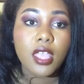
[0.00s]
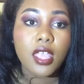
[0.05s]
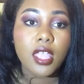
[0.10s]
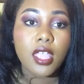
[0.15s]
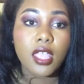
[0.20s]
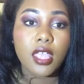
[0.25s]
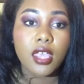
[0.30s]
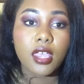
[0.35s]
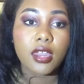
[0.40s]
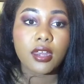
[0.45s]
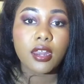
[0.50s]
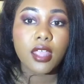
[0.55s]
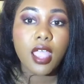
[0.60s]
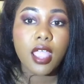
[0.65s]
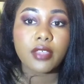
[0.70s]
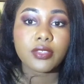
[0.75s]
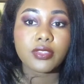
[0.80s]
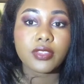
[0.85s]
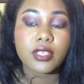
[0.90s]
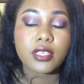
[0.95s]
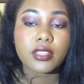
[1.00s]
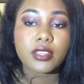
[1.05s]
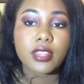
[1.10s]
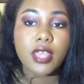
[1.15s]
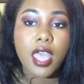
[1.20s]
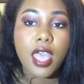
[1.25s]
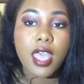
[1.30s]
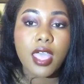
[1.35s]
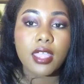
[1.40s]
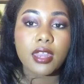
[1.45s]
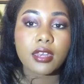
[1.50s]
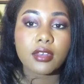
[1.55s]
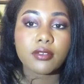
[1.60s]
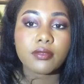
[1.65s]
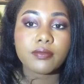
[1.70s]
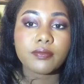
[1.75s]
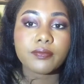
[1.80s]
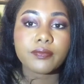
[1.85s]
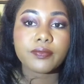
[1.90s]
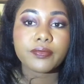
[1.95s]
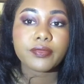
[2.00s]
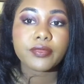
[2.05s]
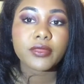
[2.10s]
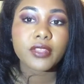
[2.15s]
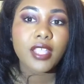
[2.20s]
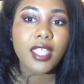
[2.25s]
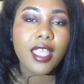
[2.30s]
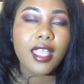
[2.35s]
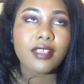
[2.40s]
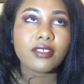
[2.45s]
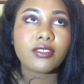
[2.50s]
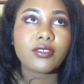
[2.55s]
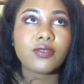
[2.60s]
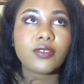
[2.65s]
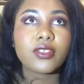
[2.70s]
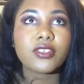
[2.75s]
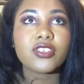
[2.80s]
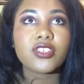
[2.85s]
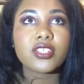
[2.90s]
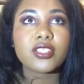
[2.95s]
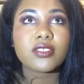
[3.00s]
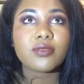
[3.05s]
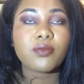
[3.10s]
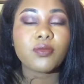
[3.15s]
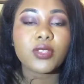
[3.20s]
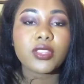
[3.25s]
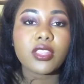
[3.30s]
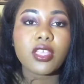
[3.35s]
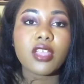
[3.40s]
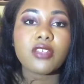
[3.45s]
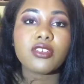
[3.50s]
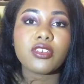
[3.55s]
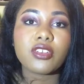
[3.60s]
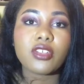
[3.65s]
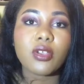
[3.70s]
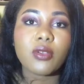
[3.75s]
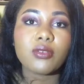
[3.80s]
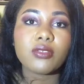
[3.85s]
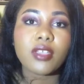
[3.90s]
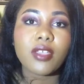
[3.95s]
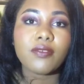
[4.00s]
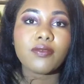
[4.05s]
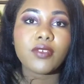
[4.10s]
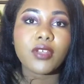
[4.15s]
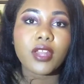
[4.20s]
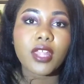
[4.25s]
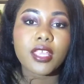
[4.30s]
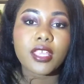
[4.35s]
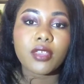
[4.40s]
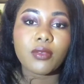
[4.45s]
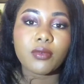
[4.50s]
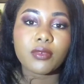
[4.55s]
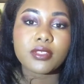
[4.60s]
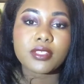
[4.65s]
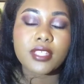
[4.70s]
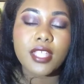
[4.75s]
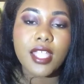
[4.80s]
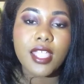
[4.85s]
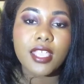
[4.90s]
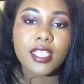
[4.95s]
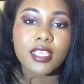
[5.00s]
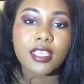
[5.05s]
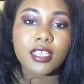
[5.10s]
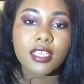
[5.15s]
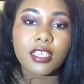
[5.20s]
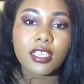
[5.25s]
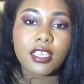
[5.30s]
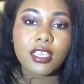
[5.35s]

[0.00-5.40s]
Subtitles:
And I think that as just with the undertones, I feel like it was like,